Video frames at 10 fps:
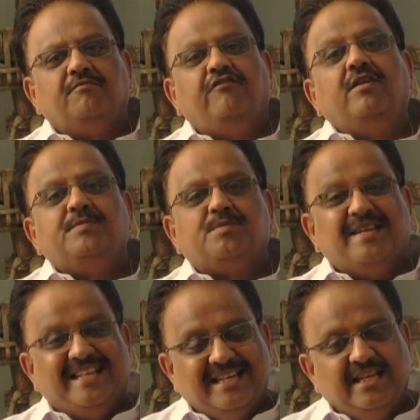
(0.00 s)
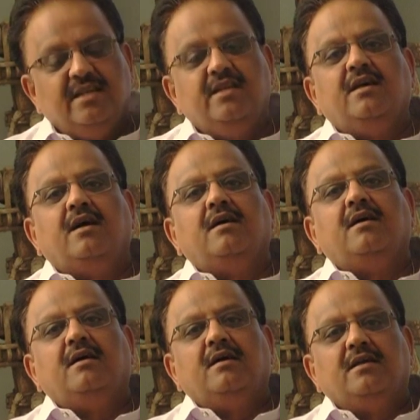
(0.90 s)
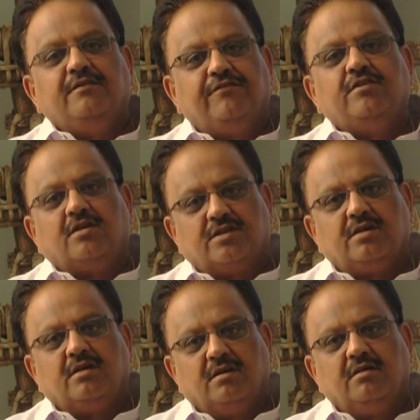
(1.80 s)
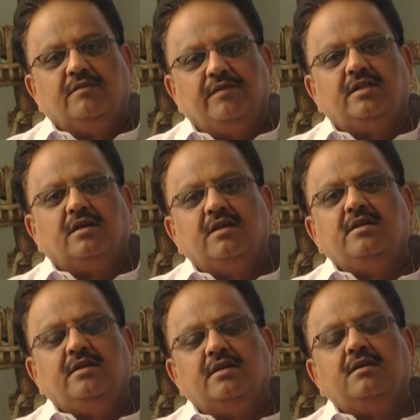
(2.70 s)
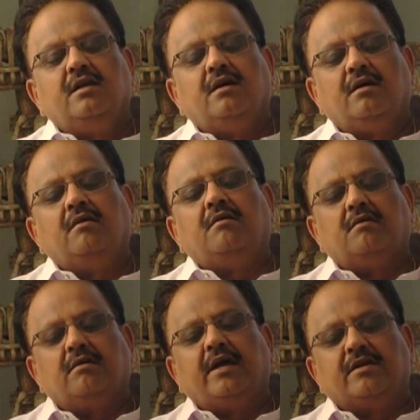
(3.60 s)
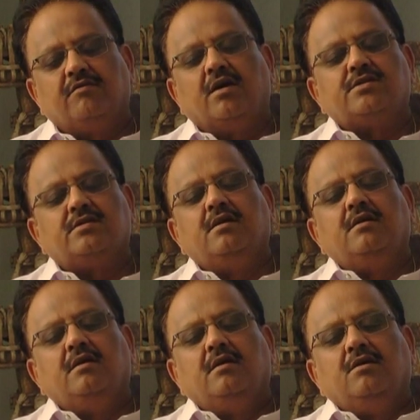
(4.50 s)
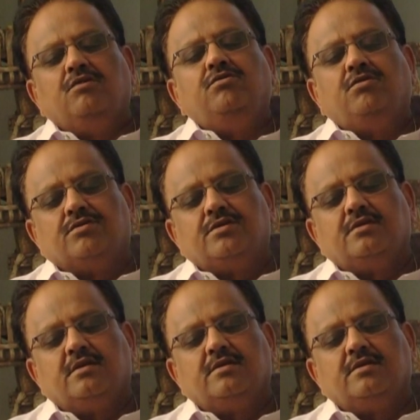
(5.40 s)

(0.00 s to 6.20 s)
films made in India if not with the Indian canvas. Who knows?